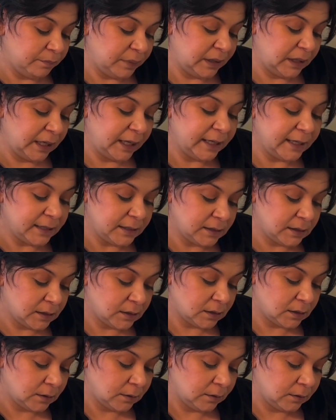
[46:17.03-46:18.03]

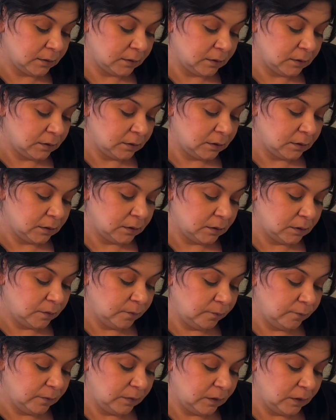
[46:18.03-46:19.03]
place.
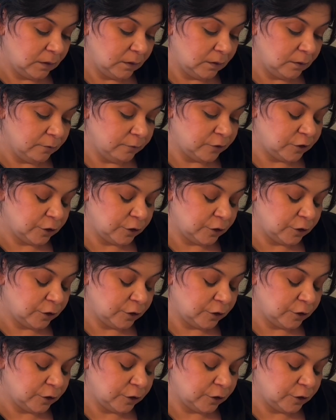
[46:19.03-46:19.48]
You've